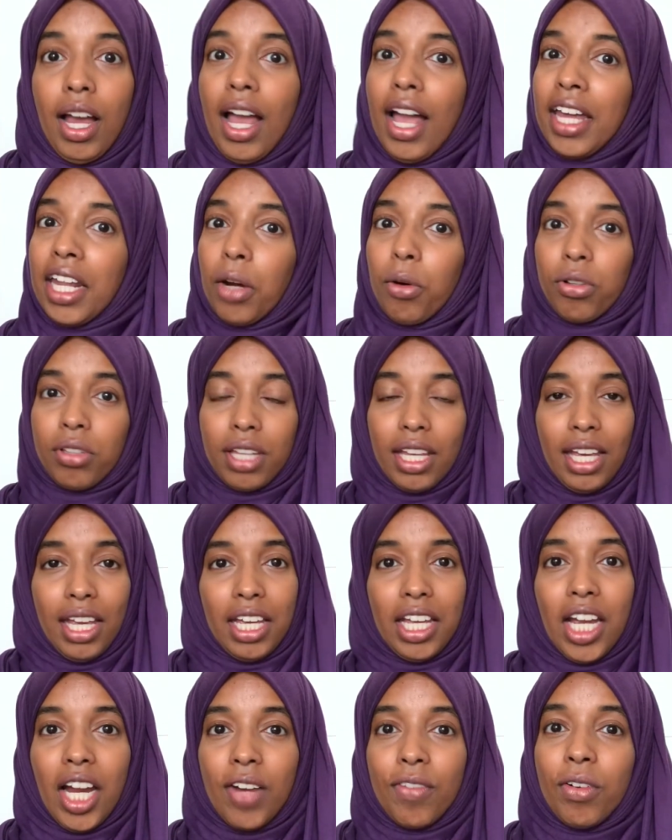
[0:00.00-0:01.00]
and I was taking
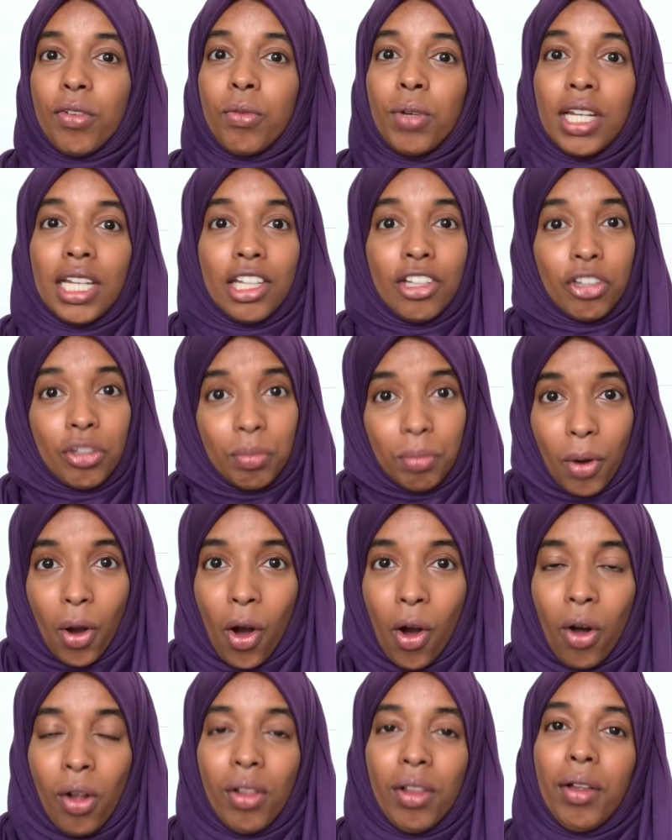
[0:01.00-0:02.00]
care of a really
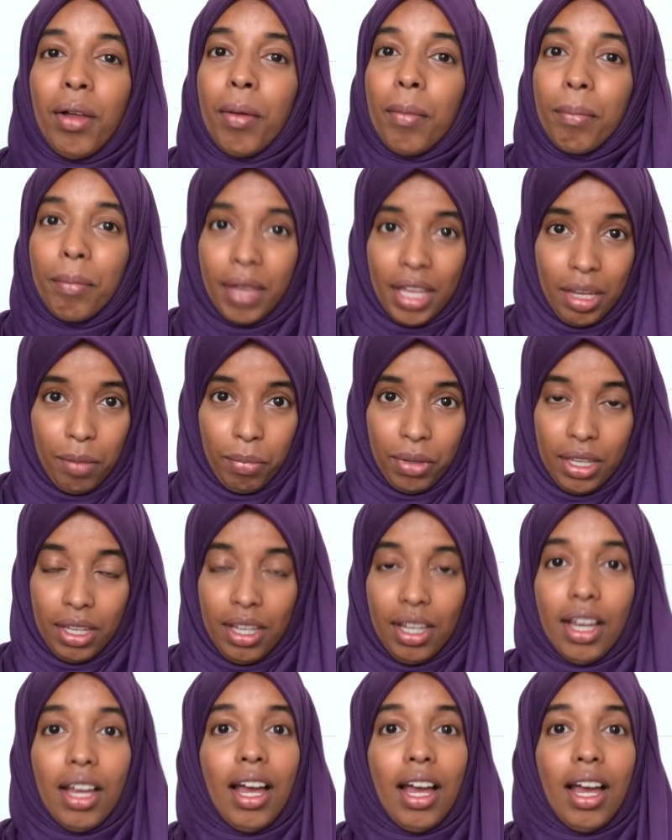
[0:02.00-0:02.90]
small baby.